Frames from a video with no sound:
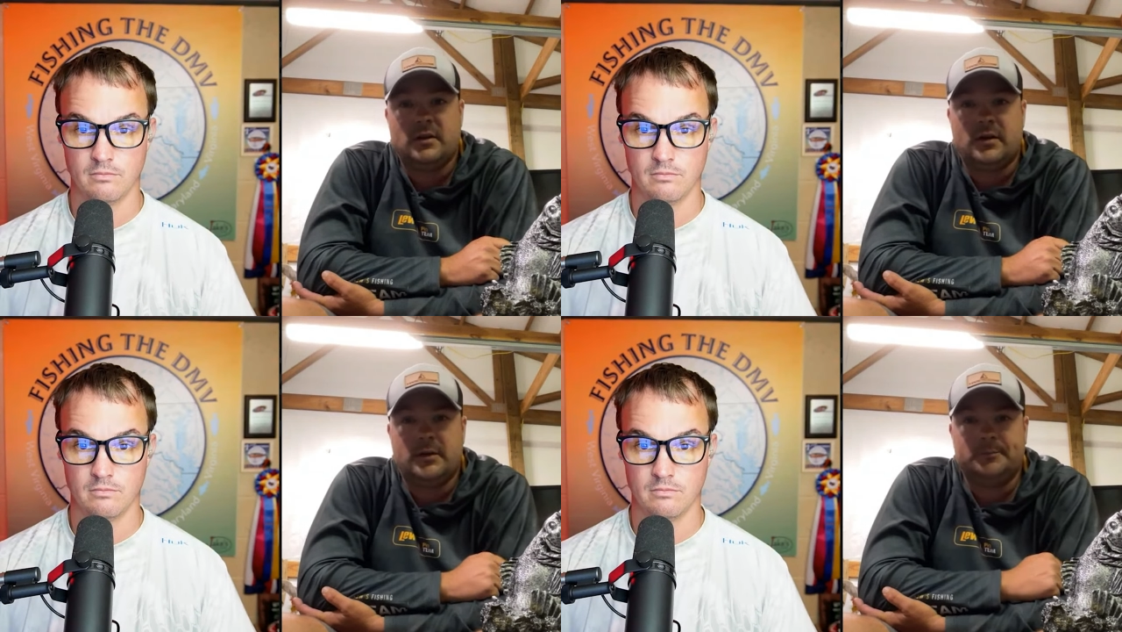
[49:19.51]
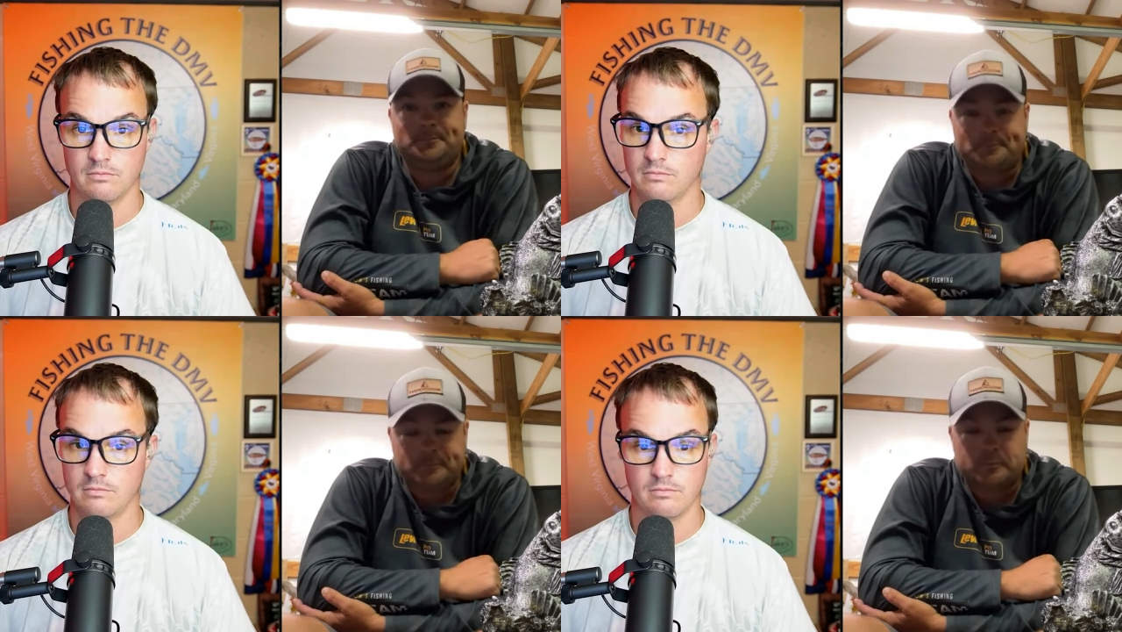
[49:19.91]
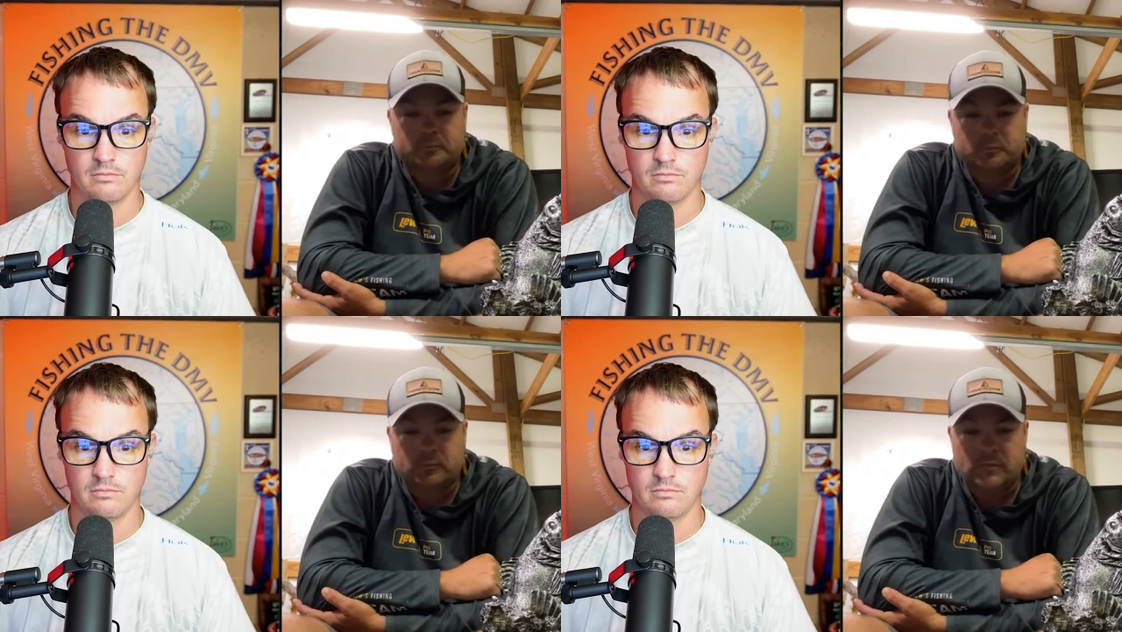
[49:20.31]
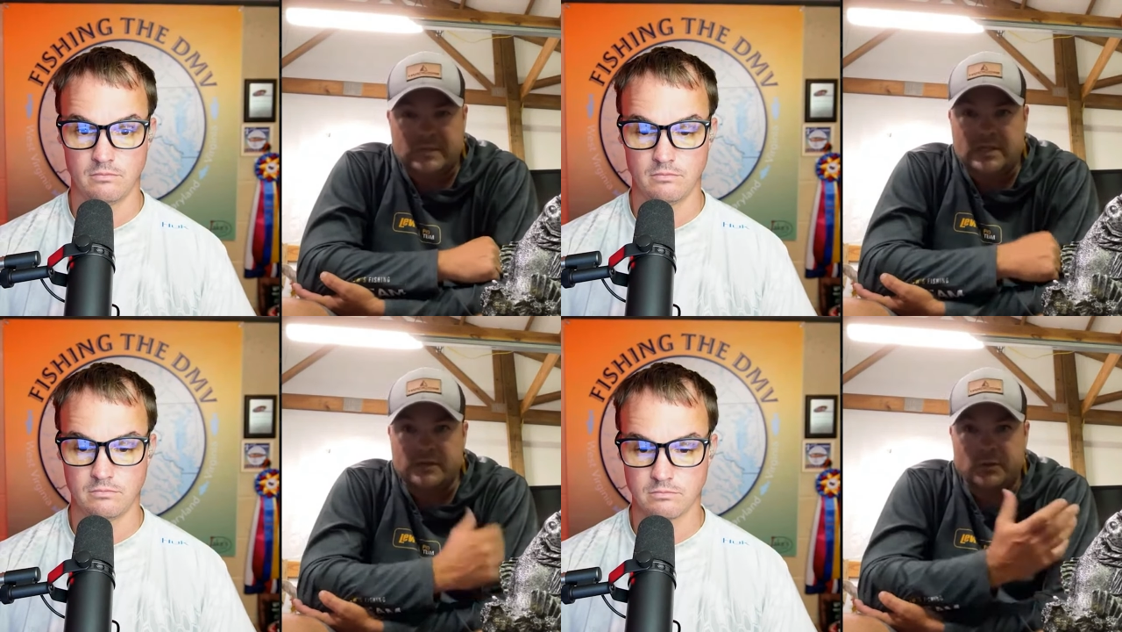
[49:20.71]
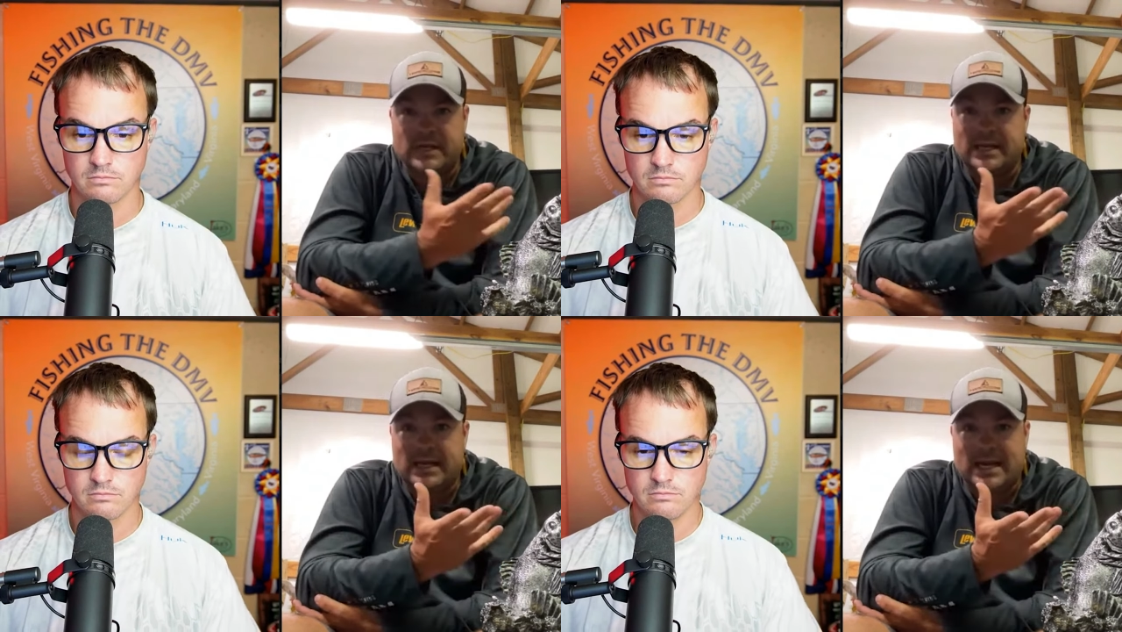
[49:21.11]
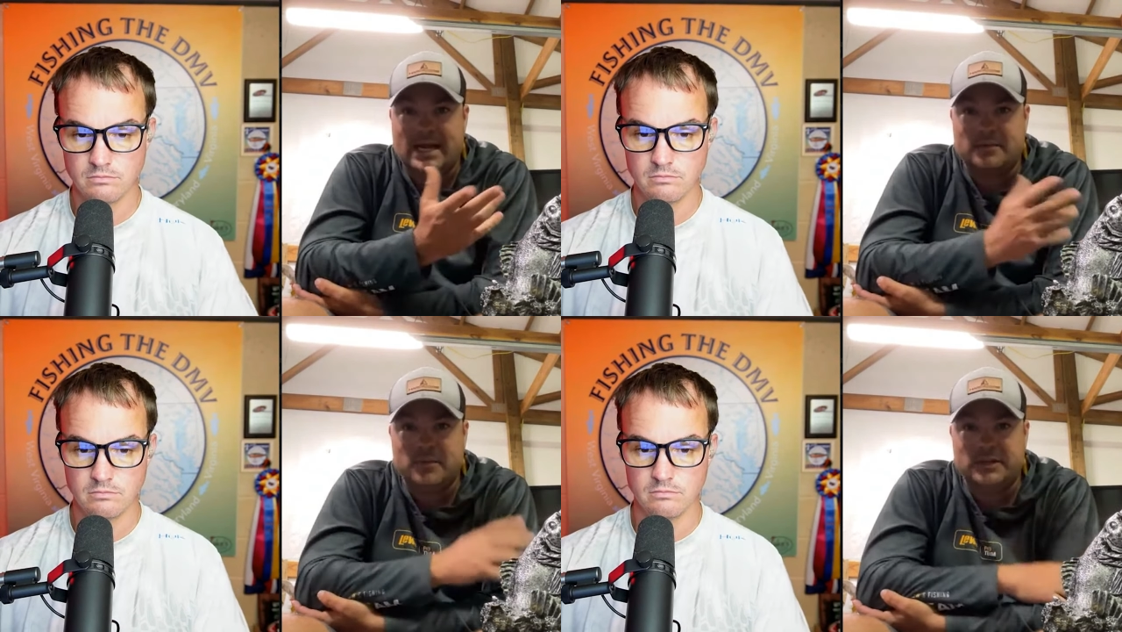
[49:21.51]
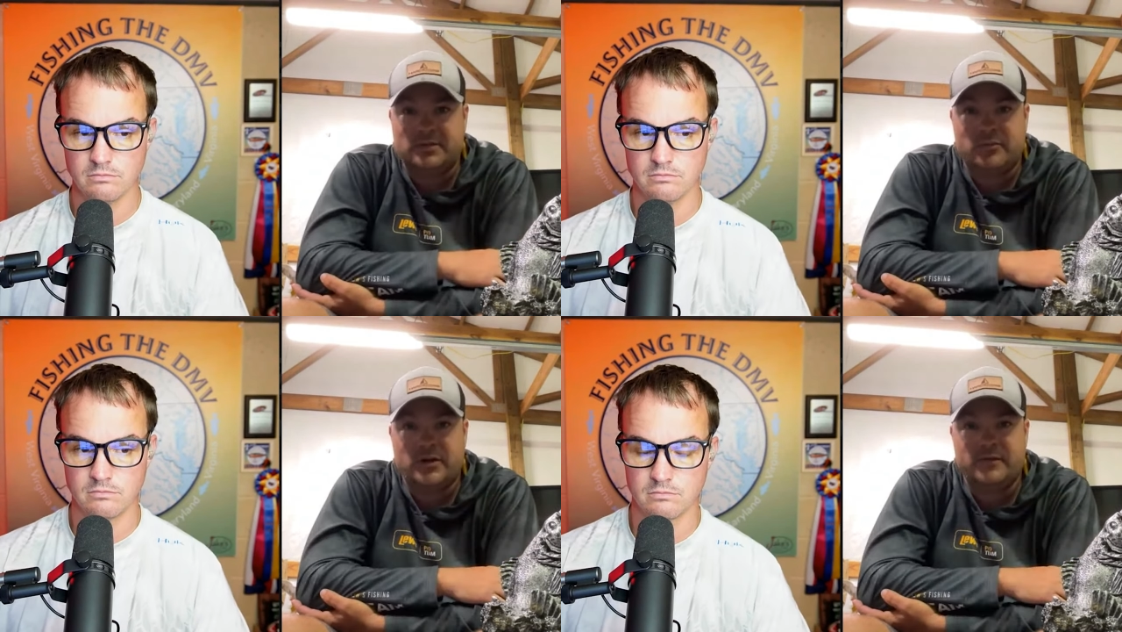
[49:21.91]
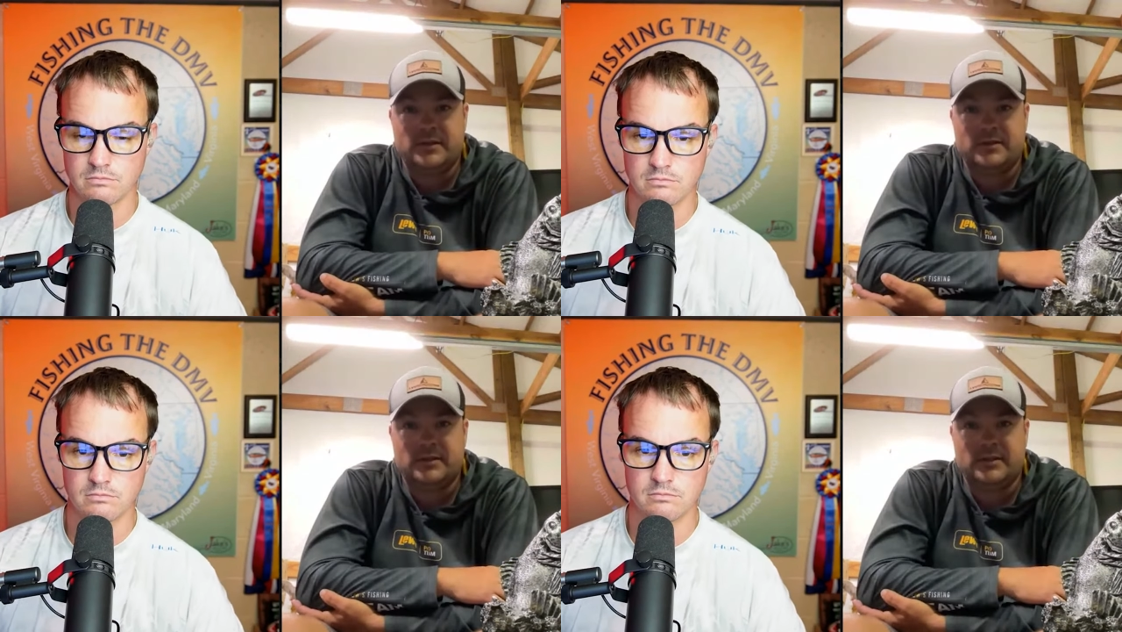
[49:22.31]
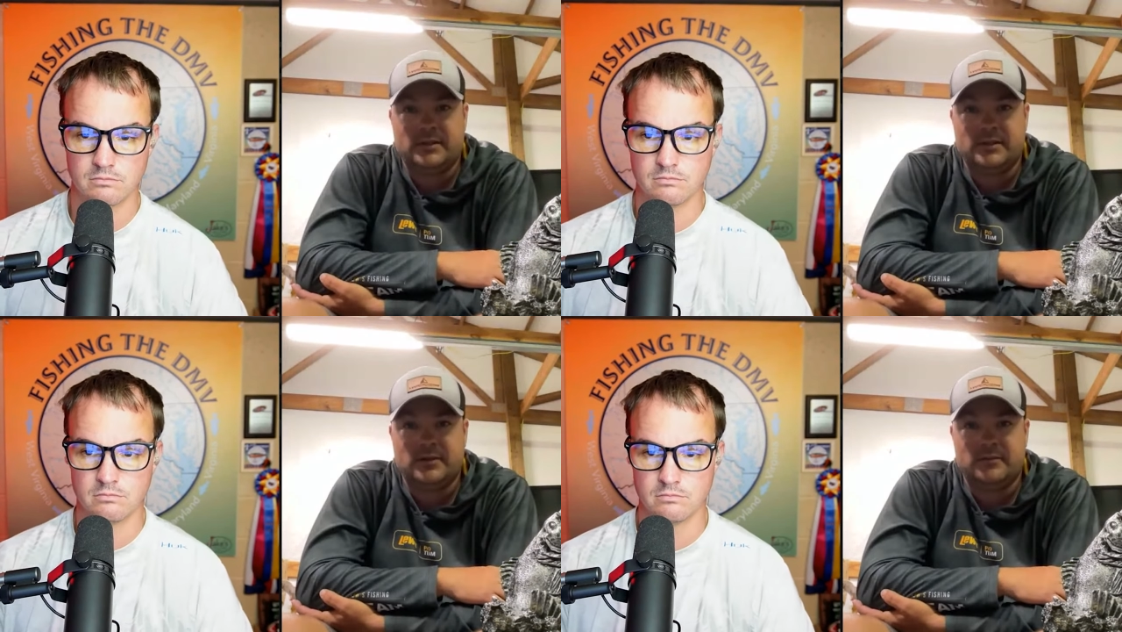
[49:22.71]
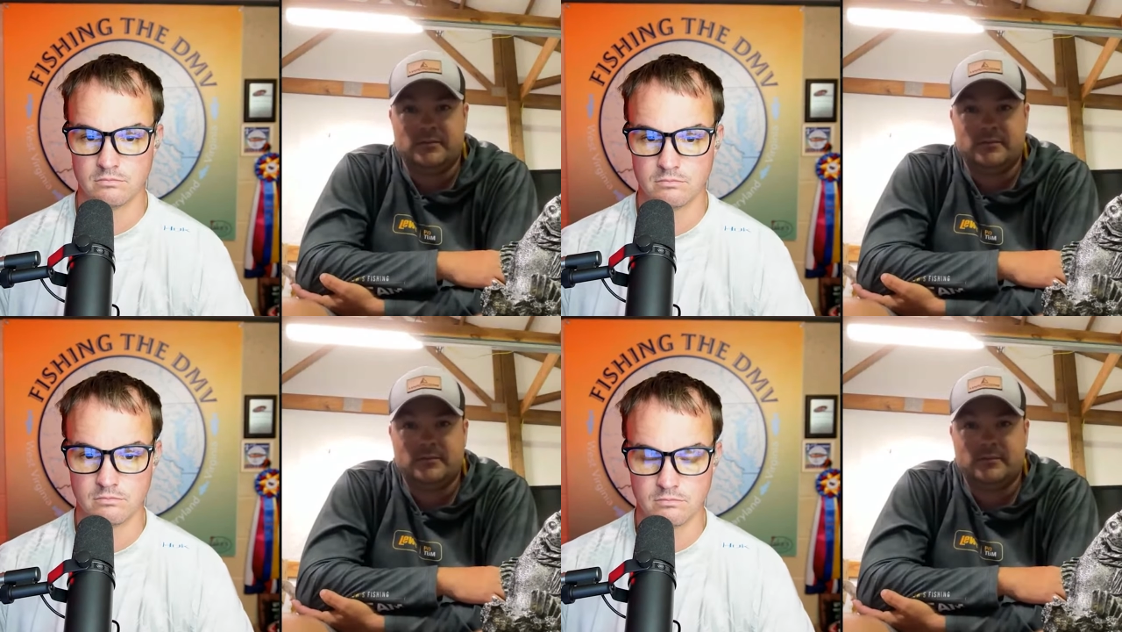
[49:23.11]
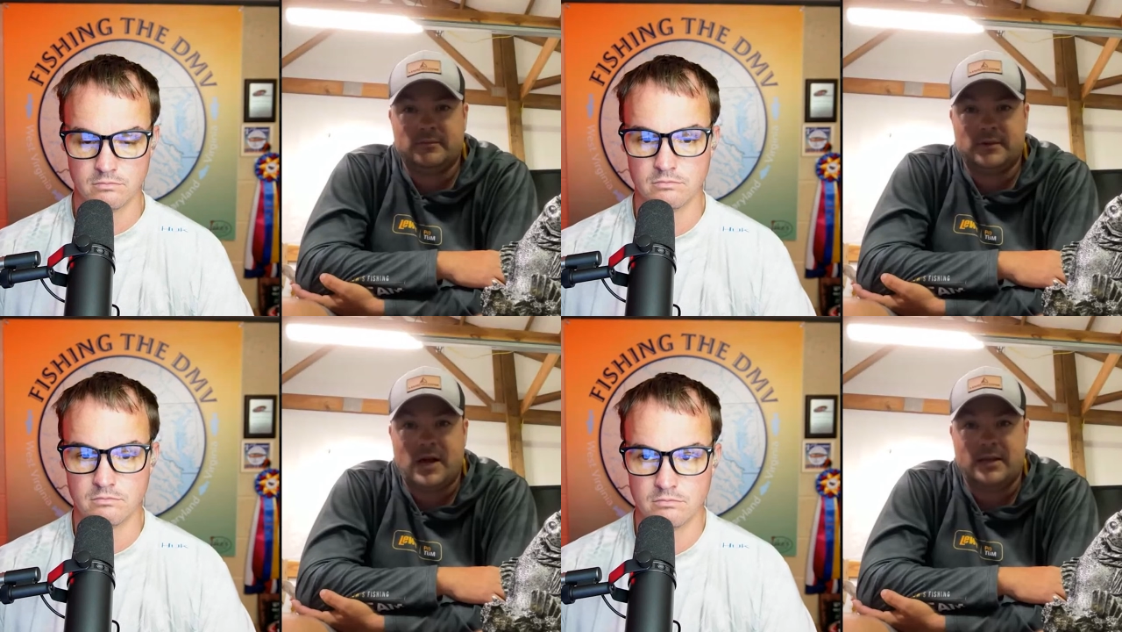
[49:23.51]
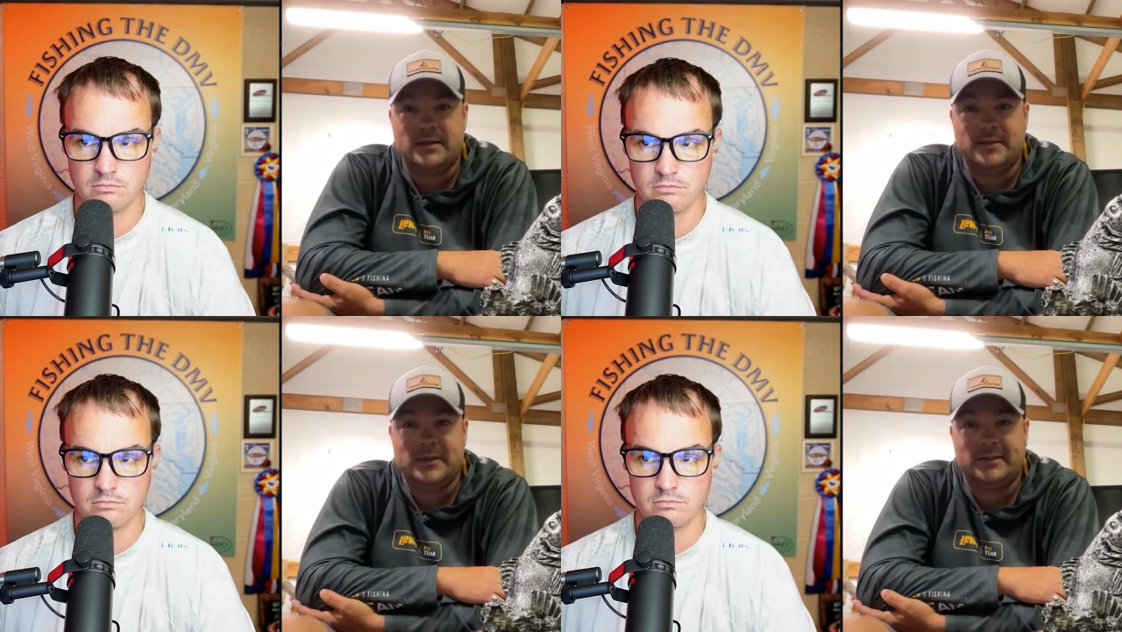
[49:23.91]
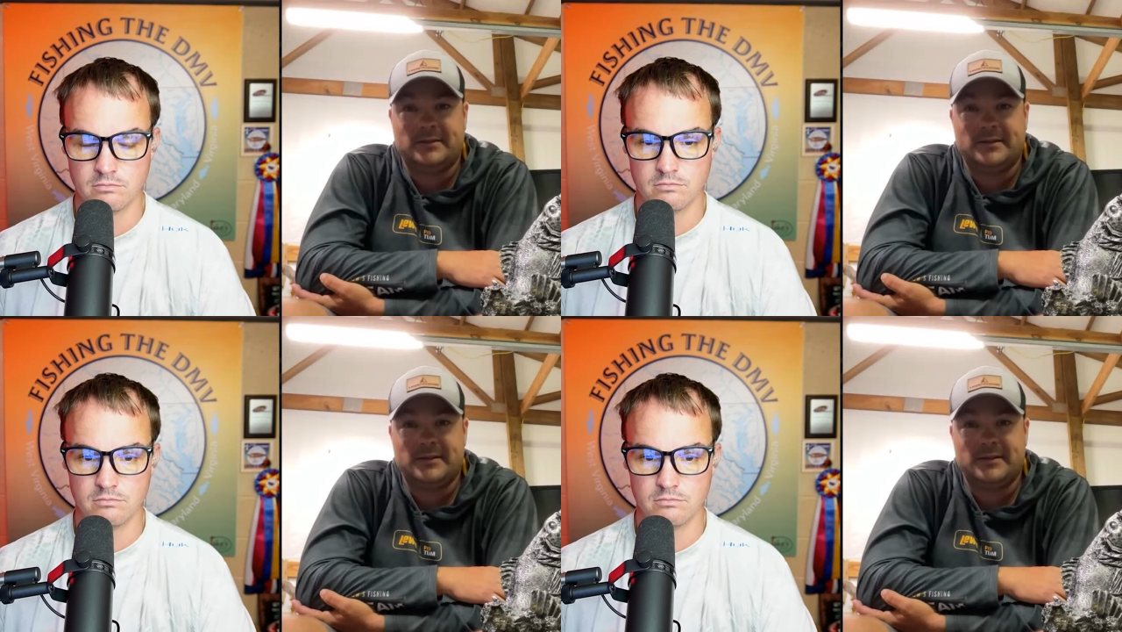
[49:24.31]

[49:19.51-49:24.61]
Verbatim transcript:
Speaker 1: So again, like I had mentioned previously, you know, non-endemic